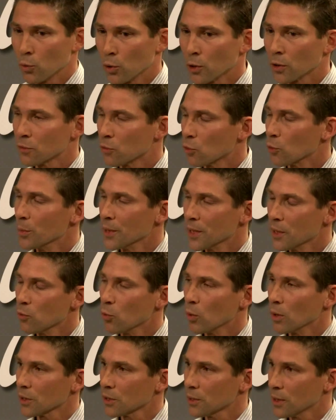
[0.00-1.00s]
worked for me
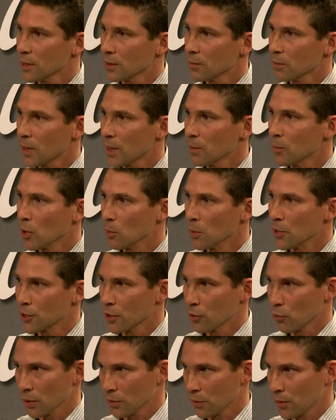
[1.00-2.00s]
was that my
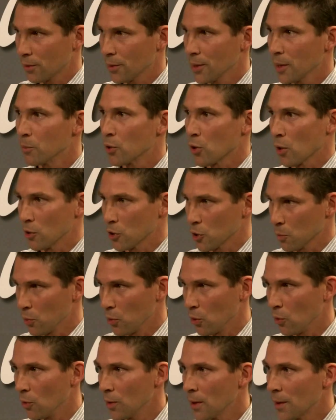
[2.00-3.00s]
publisher was very
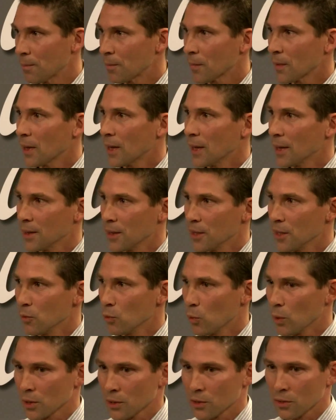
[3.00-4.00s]
approachable. and
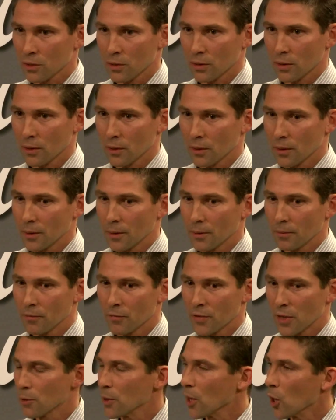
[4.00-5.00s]
he was
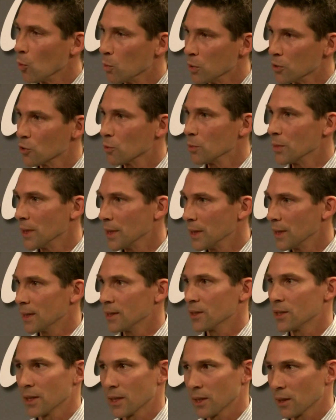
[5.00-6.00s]
very open to me
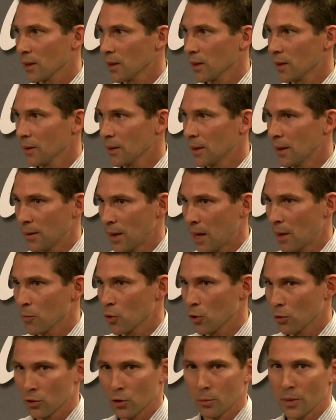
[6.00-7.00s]
and said,
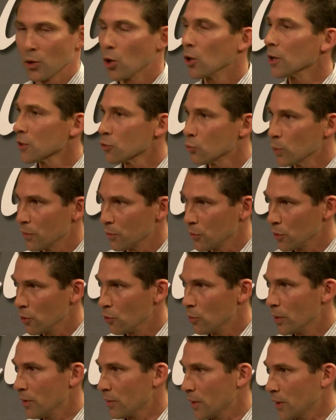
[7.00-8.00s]
I'm going to be honest with
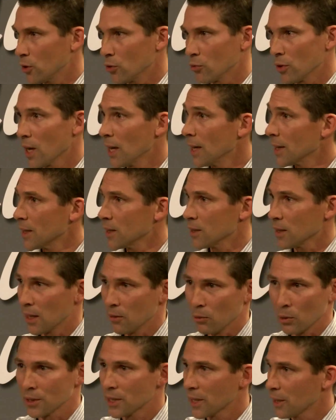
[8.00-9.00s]
you. If I don't like it,
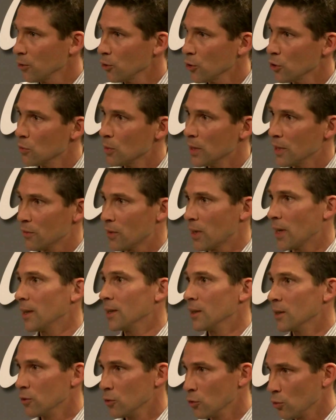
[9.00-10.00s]
I will tell you. If
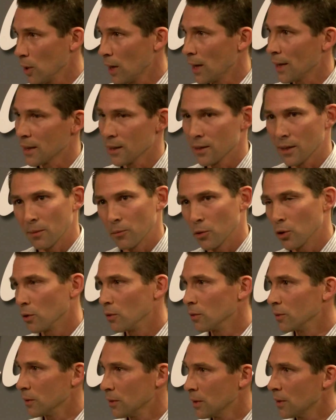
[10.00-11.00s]
I do like it, I'm
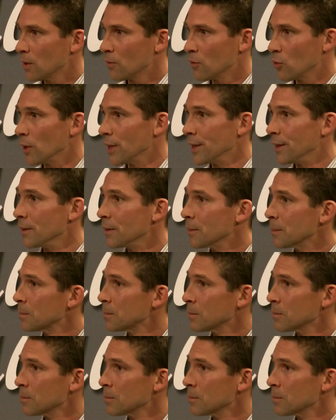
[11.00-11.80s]
going full in.